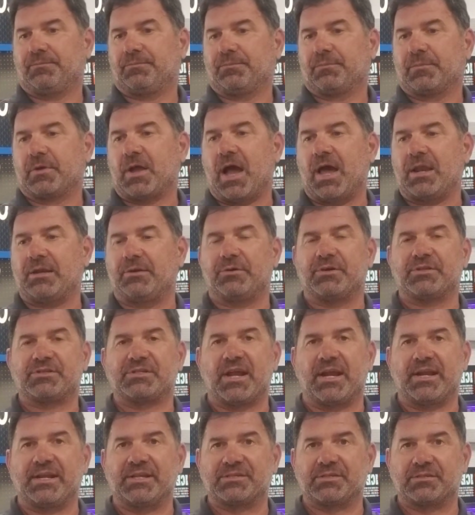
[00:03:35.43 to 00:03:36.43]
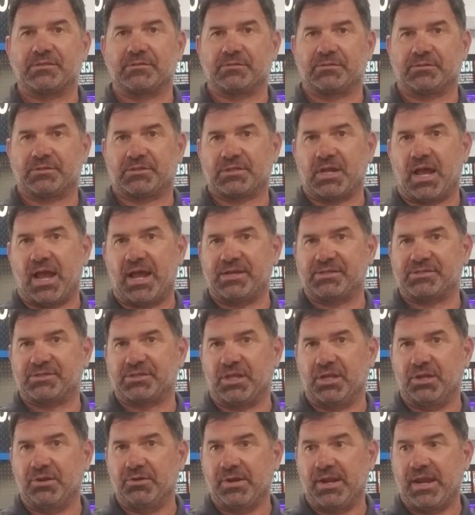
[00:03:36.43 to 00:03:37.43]
conduit to any size
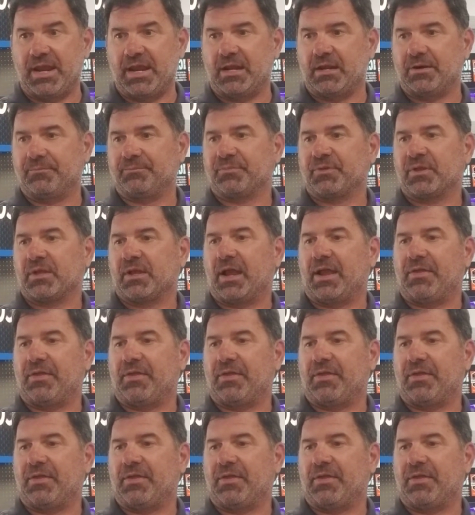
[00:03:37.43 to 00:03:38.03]
that you need,